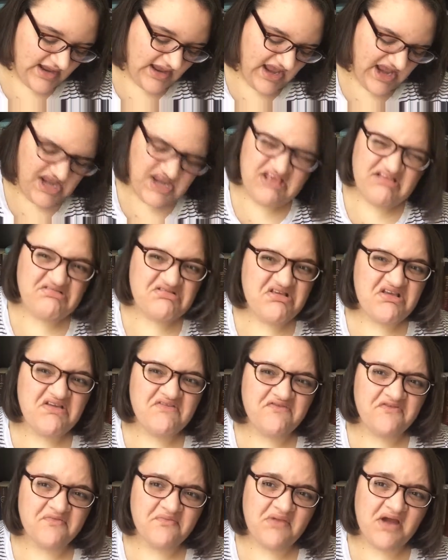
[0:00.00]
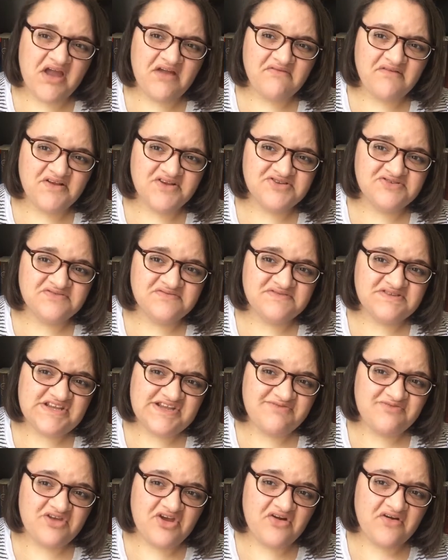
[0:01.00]
anything from my original
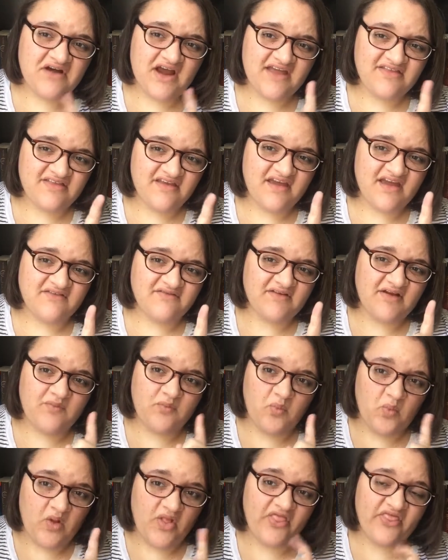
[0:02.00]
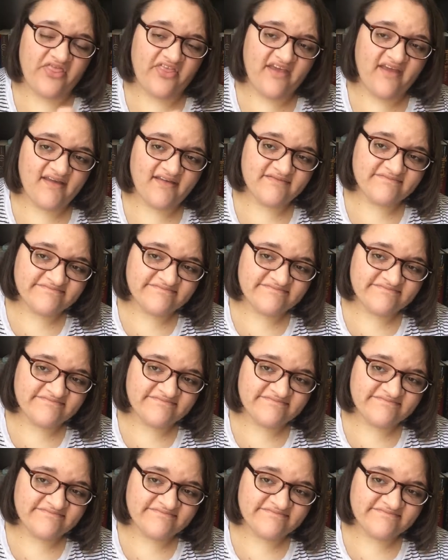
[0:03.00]
TBR. I think I read 1 thing.